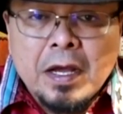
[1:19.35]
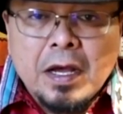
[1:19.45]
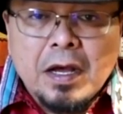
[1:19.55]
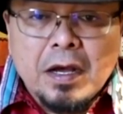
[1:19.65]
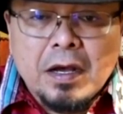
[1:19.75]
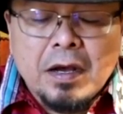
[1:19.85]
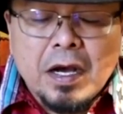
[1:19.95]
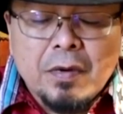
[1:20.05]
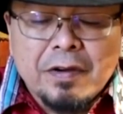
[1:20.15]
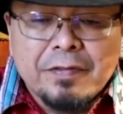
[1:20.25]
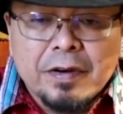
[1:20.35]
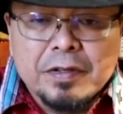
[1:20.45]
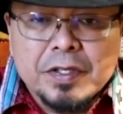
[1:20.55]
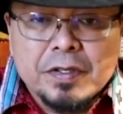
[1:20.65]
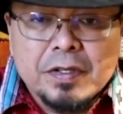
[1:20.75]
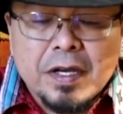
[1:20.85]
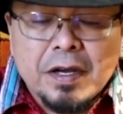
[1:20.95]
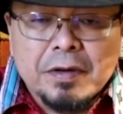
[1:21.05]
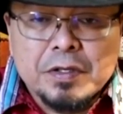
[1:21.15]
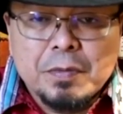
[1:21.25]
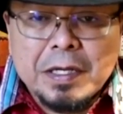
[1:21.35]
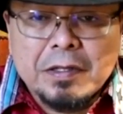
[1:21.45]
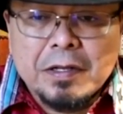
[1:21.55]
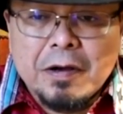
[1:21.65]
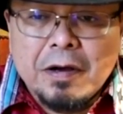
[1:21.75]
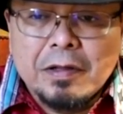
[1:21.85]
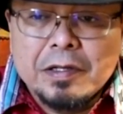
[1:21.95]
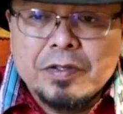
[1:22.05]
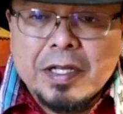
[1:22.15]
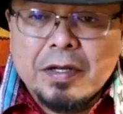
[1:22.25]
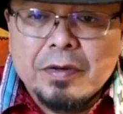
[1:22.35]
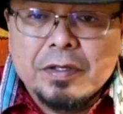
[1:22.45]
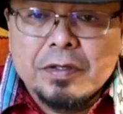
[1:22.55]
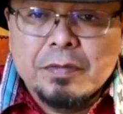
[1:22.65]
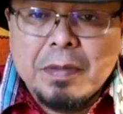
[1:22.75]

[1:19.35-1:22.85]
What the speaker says: However, just respect the knowledge that was